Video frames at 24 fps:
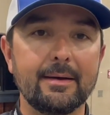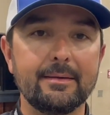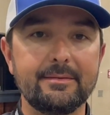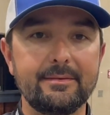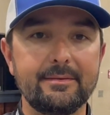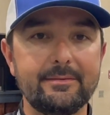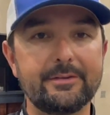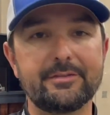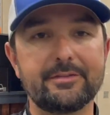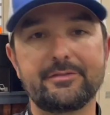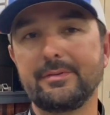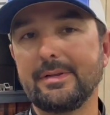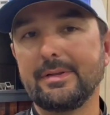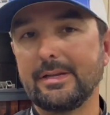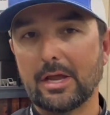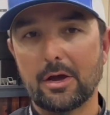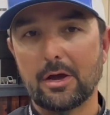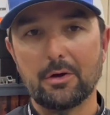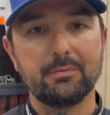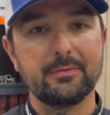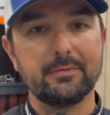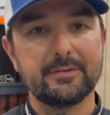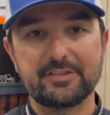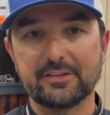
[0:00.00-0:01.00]
Just,
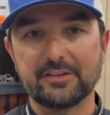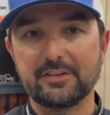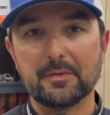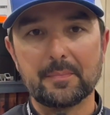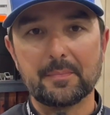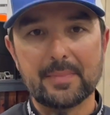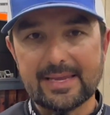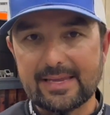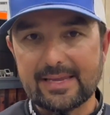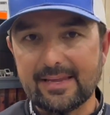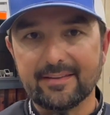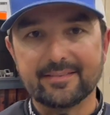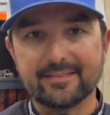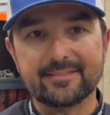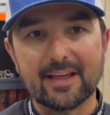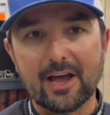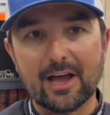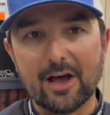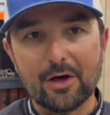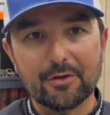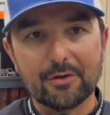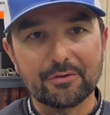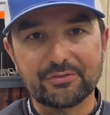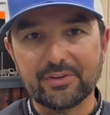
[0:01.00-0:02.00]
to Demiki
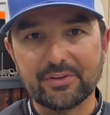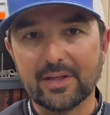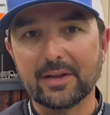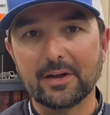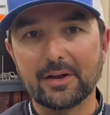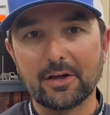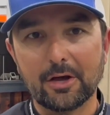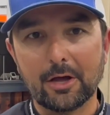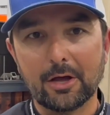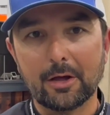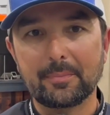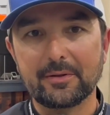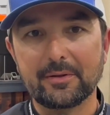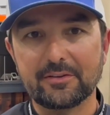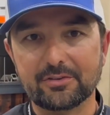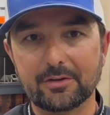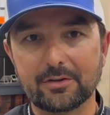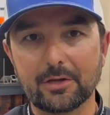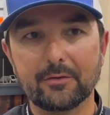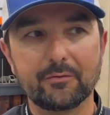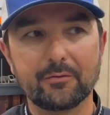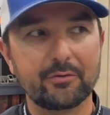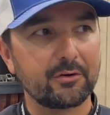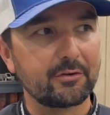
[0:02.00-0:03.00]
style setup. It's
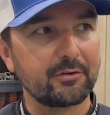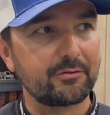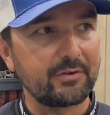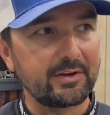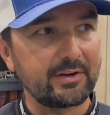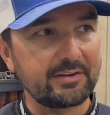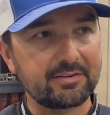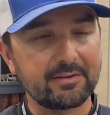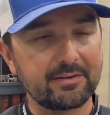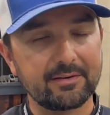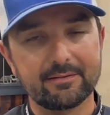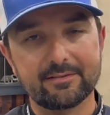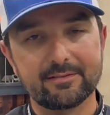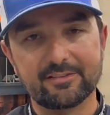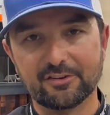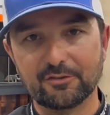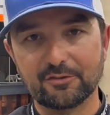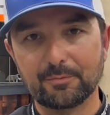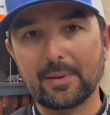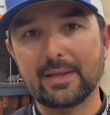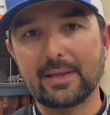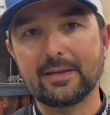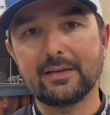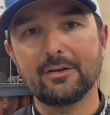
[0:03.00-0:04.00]
good for fishing
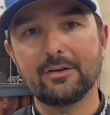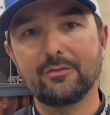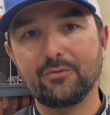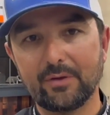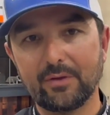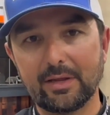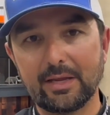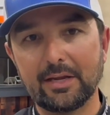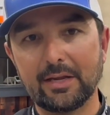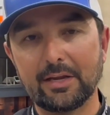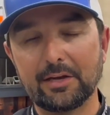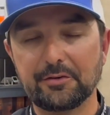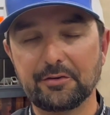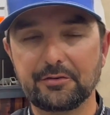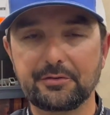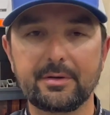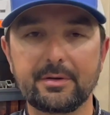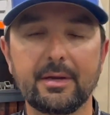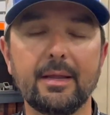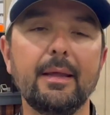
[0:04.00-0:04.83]
suspended fish.